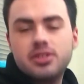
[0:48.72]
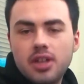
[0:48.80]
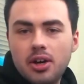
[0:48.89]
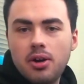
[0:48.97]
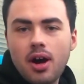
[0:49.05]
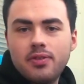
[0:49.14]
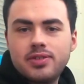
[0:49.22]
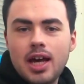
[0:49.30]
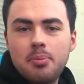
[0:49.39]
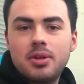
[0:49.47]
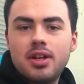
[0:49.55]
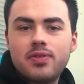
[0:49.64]
So I've
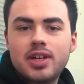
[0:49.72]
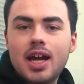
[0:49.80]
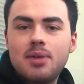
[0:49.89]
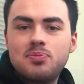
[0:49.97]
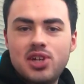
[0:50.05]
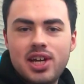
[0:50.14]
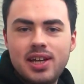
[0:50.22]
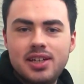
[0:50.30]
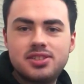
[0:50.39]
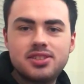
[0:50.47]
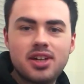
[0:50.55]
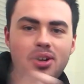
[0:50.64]
set up another camera
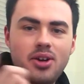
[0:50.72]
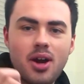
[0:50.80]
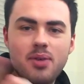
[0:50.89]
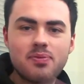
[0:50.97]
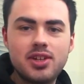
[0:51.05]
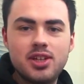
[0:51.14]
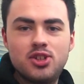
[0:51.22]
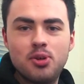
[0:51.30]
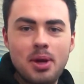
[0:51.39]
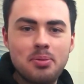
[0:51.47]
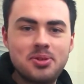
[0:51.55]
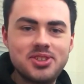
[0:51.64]
here, so hopefully you
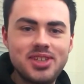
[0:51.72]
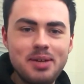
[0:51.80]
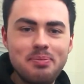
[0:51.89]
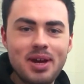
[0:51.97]
should be able to see